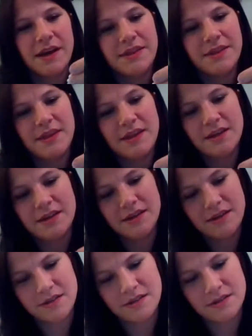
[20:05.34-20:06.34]
I
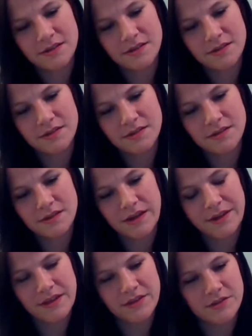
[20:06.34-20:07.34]
think
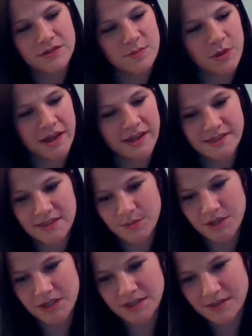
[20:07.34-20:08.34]
I think they're just plastic
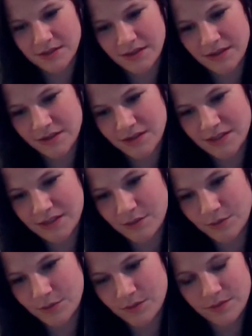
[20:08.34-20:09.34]
beads, so nothing crazy
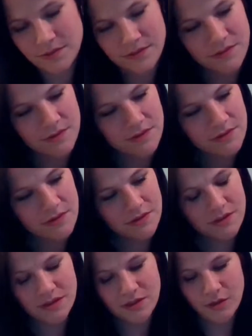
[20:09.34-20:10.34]
cool.
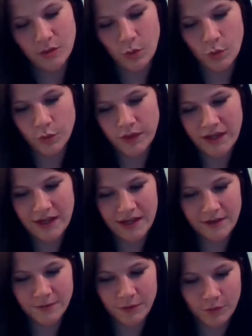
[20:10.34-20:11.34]
Only
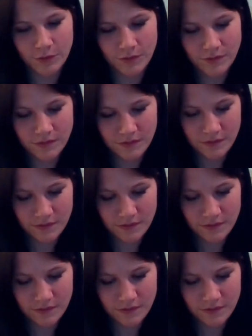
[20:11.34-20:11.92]
kind of cool.